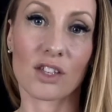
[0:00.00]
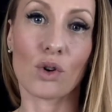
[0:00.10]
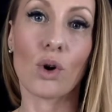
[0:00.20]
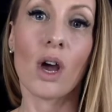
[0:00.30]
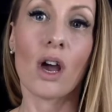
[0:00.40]

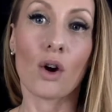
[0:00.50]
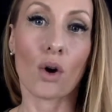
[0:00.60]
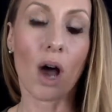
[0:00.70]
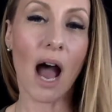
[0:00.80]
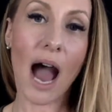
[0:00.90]
So
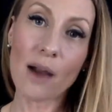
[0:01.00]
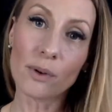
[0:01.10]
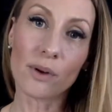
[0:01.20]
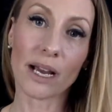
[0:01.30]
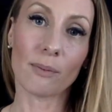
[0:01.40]
I
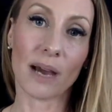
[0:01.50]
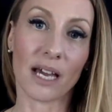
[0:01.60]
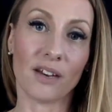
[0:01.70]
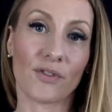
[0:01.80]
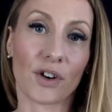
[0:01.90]
would
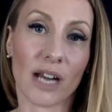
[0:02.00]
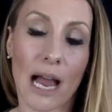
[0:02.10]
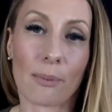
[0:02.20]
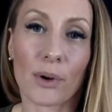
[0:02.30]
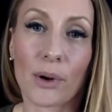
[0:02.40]
recommend for
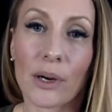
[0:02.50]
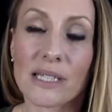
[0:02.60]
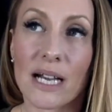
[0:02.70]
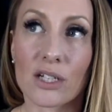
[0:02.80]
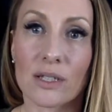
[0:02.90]
Capricorns
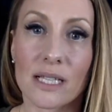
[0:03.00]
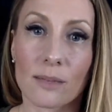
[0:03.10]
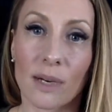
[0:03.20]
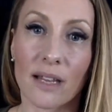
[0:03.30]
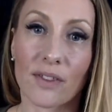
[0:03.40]
actually this
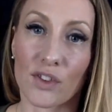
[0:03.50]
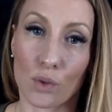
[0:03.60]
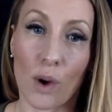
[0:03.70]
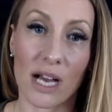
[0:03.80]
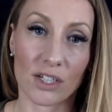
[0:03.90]
month to
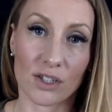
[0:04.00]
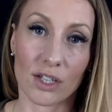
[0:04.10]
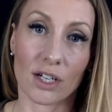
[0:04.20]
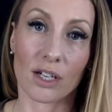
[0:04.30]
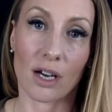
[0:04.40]
watch
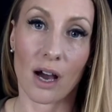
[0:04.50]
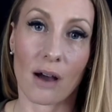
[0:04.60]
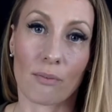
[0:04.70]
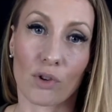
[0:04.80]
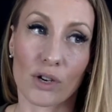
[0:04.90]
the
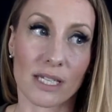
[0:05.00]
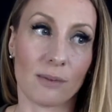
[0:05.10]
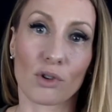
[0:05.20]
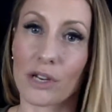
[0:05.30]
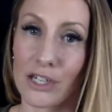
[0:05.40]
Christy
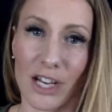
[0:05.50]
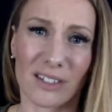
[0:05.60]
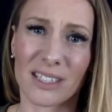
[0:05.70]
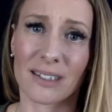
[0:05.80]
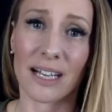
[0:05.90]
Marie
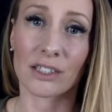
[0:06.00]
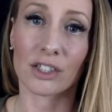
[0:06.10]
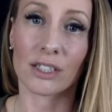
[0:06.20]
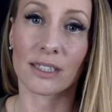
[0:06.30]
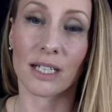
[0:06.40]
Sheldon
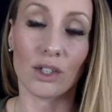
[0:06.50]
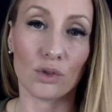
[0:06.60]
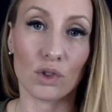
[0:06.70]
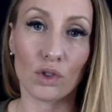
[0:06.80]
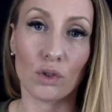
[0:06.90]
lectures on
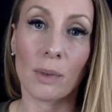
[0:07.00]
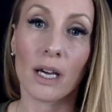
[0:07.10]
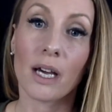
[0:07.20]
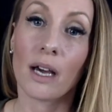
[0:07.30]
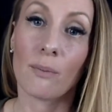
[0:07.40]
YouTube,
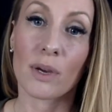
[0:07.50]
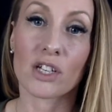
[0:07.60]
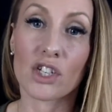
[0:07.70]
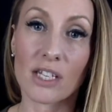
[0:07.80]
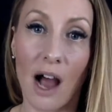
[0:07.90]

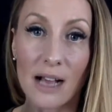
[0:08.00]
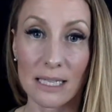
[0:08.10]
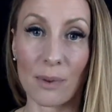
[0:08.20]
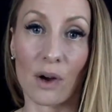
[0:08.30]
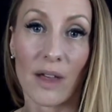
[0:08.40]
because she talks
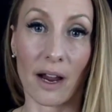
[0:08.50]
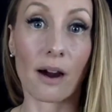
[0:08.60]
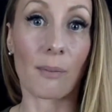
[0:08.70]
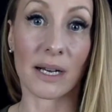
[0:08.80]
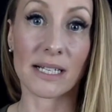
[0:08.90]
about, like,
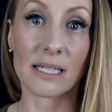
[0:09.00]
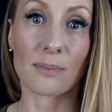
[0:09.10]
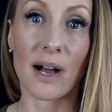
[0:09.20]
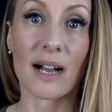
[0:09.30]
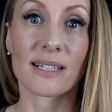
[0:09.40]
our abundance
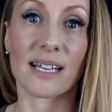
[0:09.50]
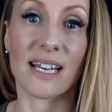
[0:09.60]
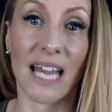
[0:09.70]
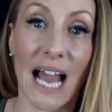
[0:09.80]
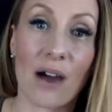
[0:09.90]
blocks and,
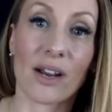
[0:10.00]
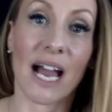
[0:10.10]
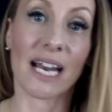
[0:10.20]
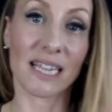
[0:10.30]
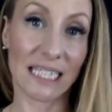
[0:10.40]
like, how to
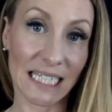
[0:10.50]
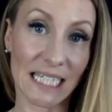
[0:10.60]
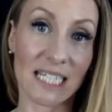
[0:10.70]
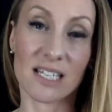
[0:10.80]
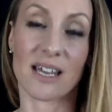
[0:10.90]
kind of lean
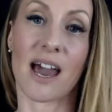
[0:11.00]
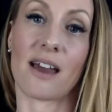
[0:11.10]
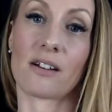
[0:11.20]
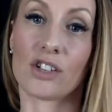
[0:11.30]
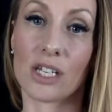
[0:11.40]
into that
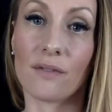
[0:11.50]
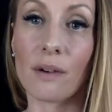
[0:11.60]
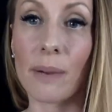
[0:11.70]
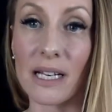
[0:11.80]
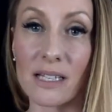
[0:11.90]
energy of
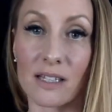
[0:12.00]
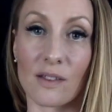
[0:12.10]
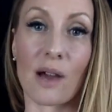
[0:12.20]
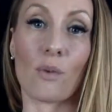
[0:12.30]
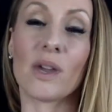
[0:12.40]
abundance so
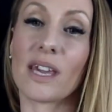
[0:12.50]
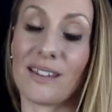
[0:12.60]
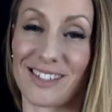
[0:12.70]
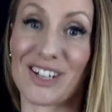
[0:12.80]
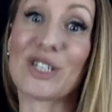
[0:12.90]
that we
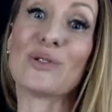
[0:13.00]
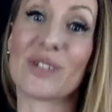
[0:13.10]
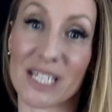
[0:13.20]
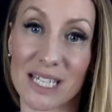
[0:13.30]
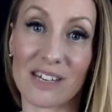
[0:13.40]
can start to
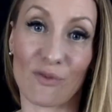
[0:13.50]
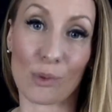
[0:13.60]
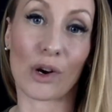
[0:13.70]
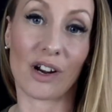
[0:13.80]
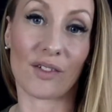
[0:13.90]
receive
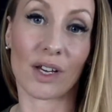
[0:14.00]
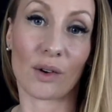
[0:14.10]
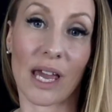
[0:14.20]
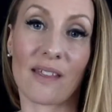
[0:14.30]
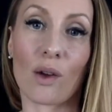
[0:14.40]
more of it,
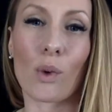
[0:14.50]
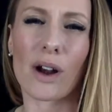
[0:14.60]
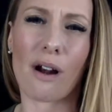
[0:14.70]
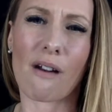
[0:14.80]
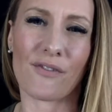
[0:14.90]
okay? Like, what
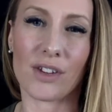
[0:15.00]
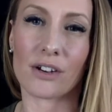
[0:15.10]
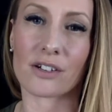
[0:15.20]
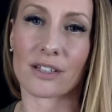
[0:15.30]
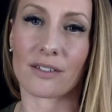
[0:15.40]
are our
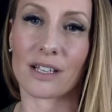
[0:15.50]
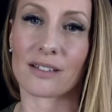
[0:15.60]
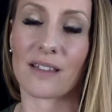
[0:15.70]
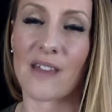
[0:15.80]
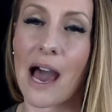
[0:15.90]
fears and things
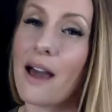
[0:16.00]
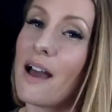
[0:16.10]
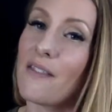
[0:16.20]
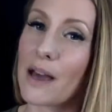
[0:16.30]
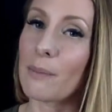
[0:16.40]
like that?
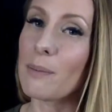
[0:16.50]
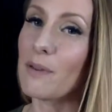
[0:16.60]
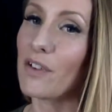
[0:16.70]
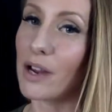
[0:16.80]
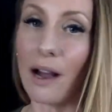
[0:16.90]
That might be
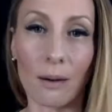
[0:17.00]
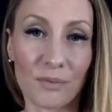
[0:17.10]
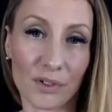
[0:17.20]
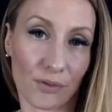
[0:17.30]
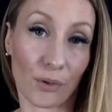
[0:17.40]
very
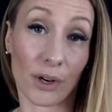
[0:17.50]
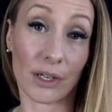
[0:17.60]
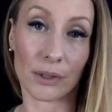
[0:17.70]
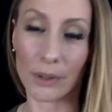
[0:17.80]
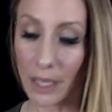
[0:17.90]
helpful for you.